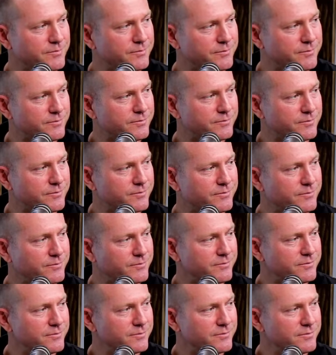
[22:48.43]

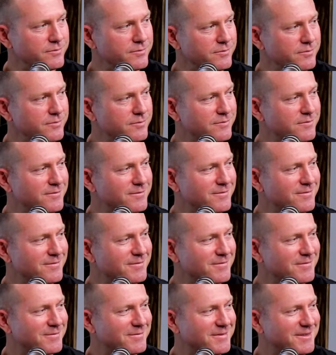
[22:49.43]

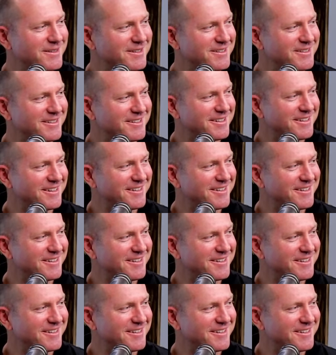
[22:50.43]
[no speech]